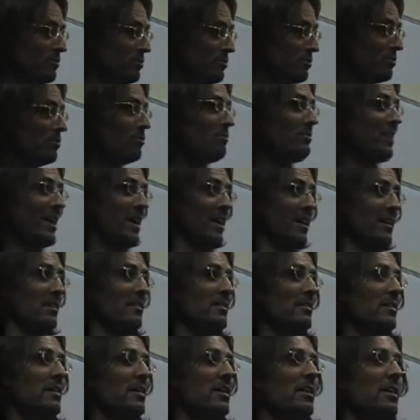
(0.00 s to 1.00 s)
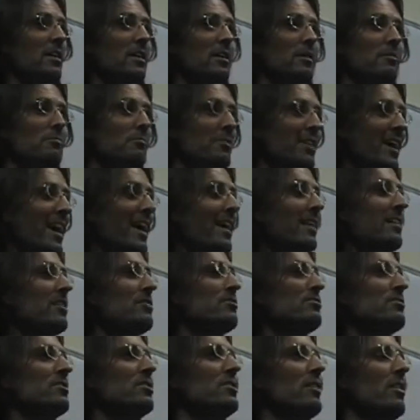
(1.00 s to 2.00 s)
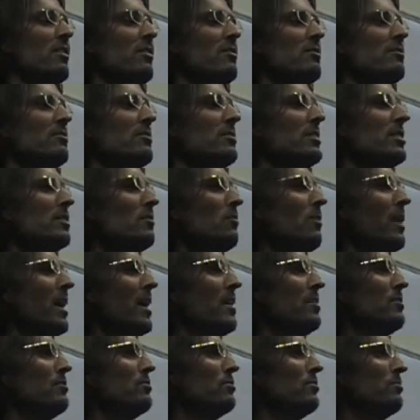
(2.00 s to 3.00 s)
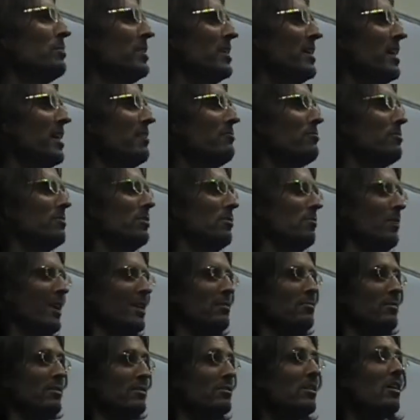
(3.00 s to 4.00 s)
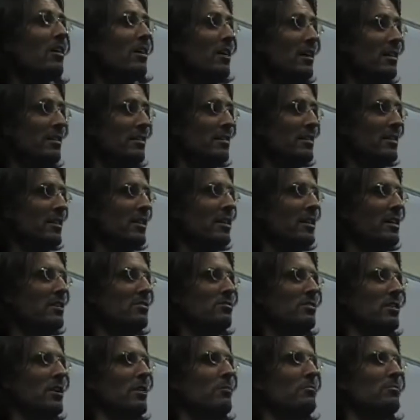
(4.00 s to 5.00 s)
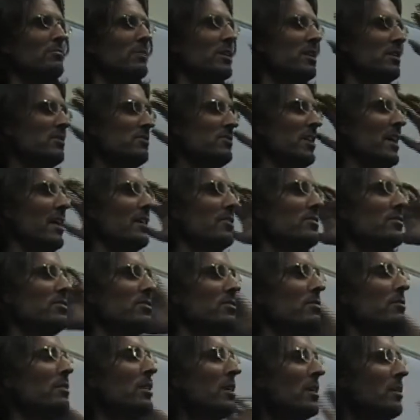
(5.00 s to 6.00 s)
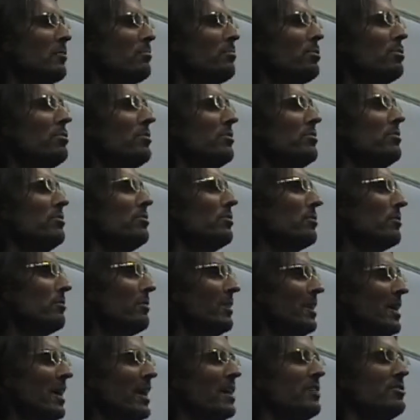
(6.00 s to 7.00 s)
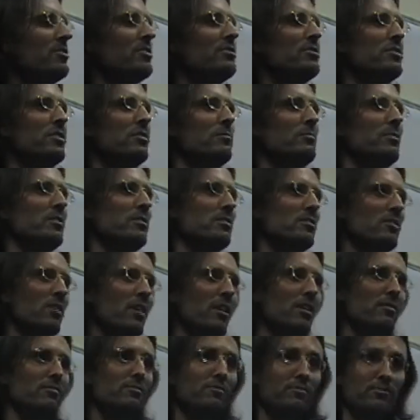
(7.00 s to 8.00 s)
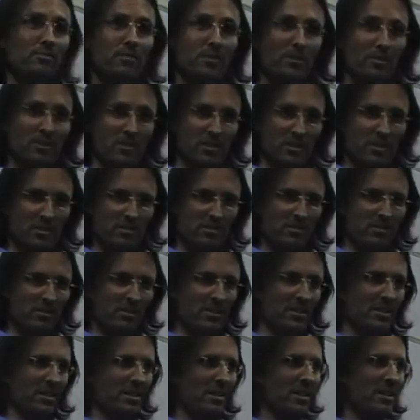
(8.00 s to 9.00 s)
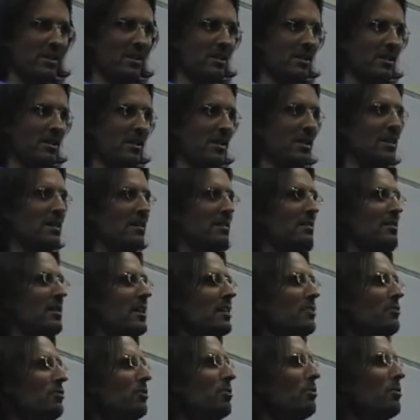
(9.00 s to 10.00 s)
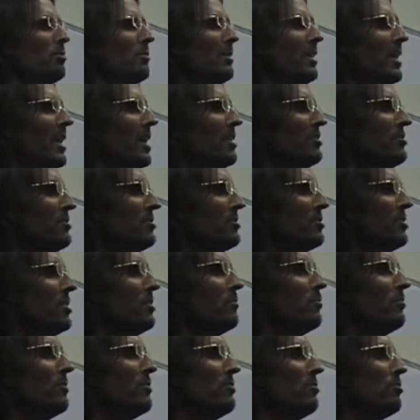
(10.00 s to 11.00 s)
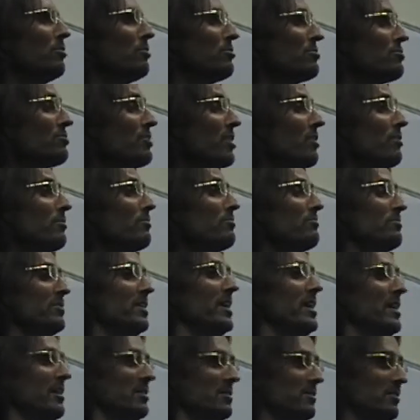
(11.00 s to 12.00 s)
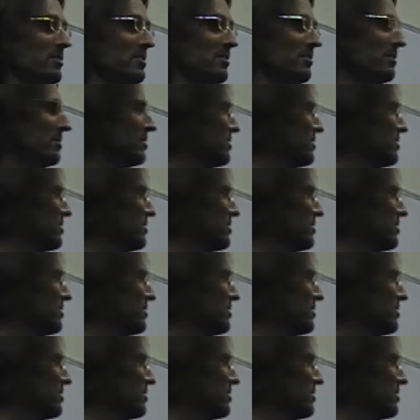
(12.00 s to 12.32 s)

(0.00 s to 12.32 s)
do that. That is the only way you'll be ever at one with God. So I'm saying to you, put your relationship with God first, then your relationship with yourself next.